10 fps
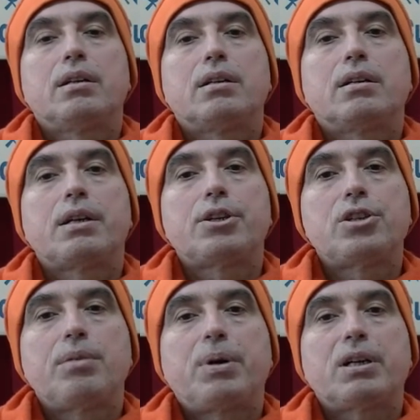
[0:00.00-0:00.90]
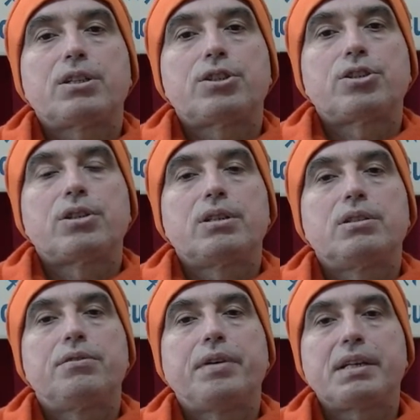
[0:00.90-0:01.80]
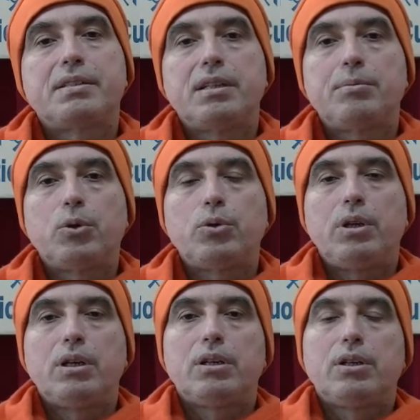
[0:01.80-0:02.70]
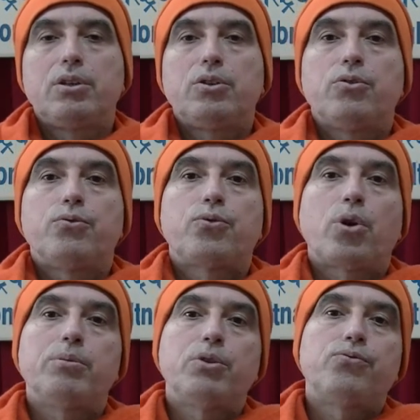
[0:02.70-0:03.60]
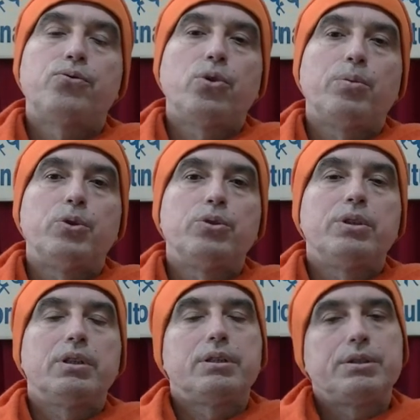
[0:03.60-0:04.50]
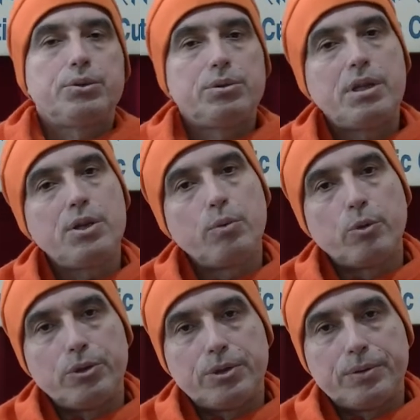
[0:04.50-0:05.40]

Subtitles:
Krishna Paksh, the waxing moon, from the full moon to the new moon.